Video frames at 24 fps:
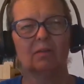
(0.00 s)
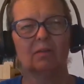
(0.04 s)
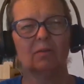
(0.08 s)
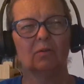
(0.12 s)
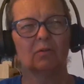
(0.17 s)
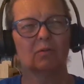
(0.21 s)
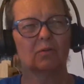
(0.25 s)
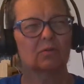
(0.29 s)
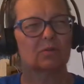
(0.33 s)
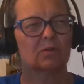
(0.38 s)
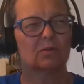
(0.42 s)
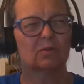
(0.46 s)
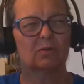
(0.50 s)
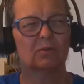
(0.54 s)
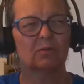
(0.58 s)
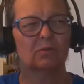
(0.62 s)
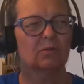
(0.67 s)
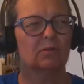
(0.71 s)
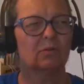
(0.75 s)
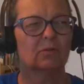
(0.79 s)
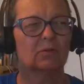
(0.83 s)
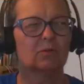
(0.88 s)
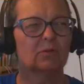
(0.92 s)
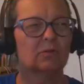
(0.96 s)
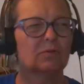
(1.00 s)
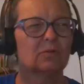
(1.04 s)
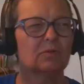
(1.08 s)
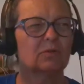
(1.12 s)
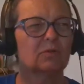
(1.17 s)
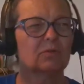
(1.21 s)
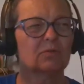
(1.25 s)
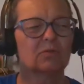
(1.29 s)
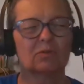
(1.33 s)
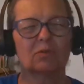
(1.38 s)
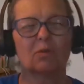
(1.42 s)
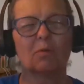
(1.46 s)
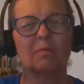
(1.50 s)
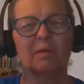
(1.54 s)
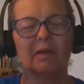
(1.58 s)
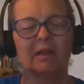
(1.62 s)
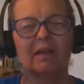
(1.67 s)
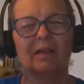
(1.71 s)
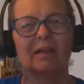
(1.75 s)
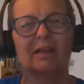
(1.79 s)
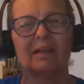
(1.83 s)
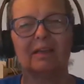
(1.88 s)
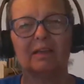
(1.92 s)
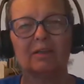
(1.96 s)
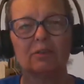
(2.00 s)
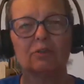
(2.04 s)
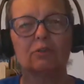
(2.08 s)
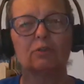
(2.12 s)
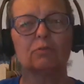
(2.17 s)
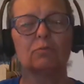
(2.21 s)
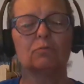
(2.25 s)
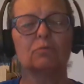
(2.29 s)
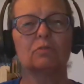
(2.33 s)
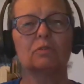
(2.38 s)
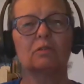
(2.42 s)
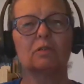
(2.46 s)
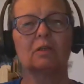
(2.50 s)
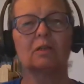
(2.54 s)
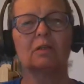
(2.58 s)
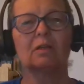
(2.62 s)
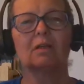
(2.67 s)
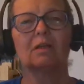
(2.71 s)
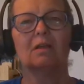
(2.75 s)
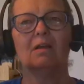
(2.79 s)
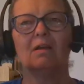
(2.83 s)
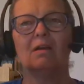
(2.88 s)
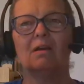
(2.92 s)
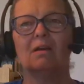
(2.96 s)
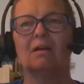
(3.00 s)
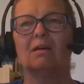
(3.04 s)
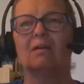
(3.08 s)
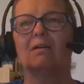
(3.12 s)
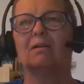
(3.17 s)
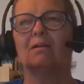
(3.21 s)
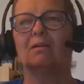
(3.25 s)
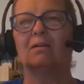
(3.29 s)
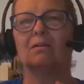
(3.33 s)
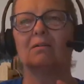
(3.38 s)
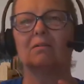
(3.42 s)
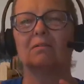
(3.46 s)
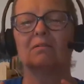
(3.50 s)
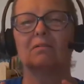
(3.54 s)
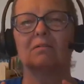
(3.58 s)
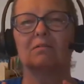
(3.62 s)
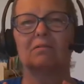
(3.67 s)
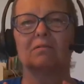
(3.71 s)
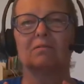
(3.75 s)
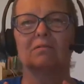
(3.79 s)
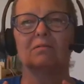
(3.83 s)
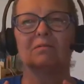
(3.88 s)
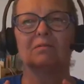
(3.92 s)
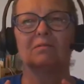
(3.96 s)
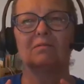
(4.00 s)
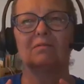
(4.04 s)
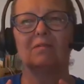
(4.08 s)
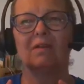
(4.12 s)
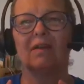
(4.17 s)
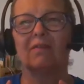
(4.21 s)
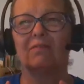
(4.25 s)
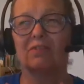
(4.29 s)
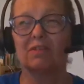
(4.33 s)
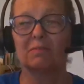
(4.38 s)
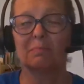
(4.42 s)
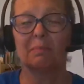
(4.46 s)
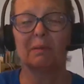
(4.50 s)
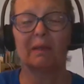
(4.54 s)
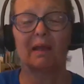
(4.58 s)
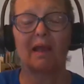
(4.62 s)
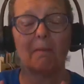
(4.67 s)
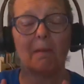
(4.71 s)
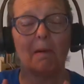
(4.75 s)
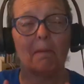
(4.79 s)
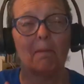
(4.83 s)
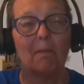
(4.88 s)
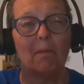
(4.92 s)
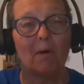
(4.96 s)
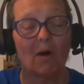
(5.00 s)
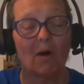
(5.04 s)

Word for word: You know, there, there, there's there's so many issues that are have just become a